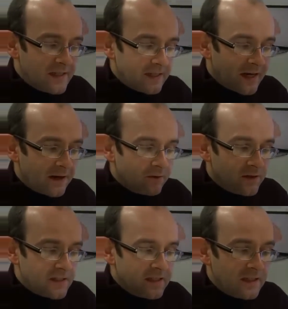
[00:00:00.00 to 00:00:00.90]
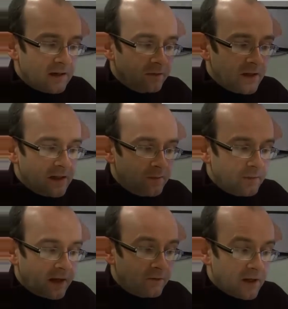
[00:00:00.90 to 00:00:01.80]
accurate seating of
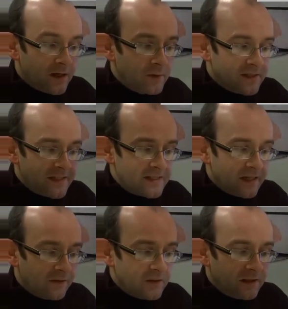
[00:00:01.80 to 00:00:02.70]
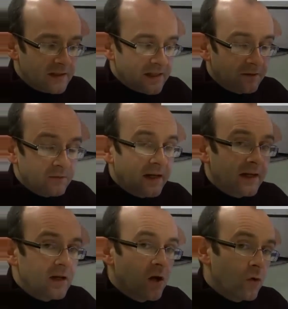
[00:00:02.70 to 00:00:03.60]
and reliable seating of the scan flag
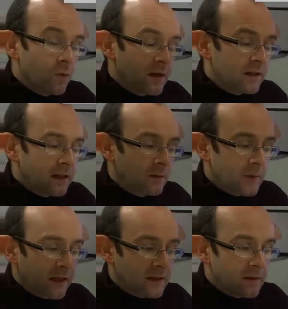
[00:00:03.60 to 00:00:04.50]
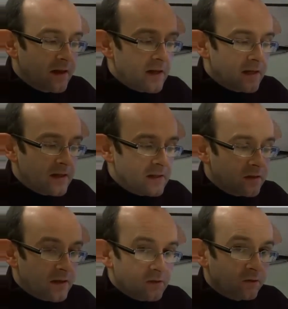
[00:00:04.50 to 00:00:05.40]
within the implant
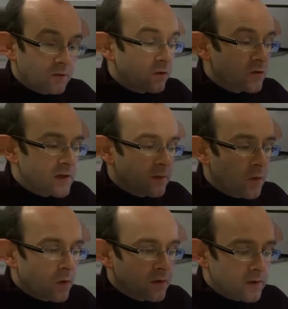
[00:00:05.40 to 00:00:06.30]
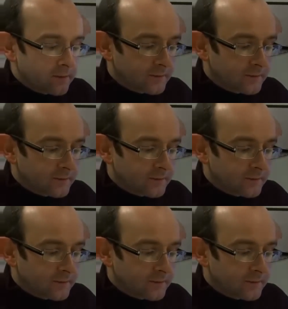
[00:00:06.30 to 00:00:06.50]
is crucially important.